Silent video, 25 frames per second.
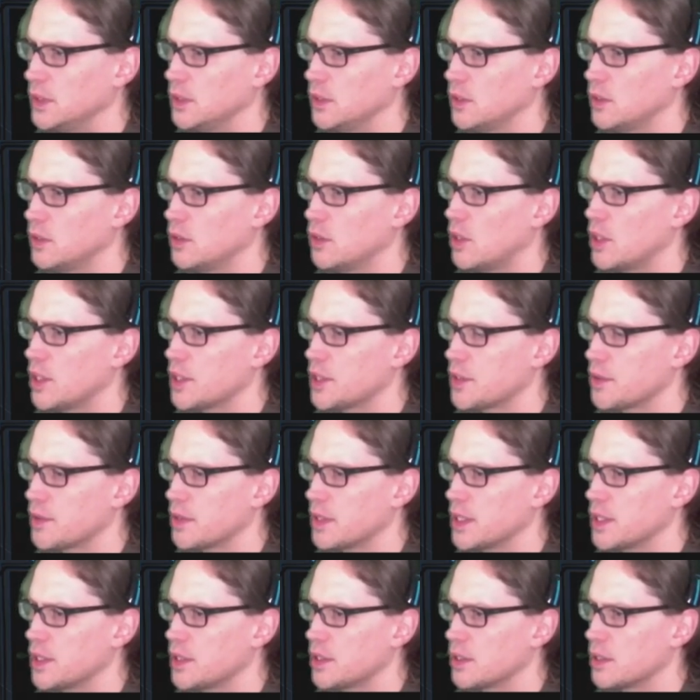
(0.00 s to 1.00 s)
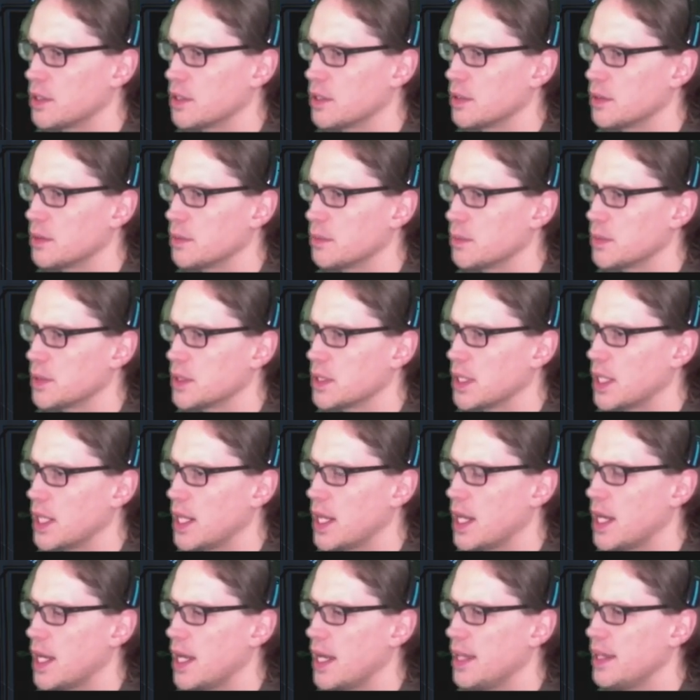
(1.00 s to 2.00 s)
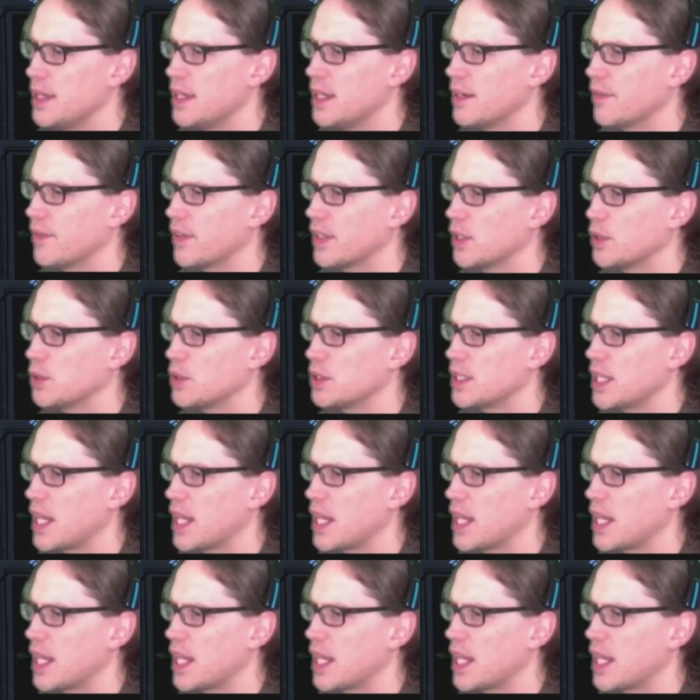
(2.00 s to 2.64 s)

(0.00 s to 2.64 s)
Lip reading: Glossary of terms. And then if I go to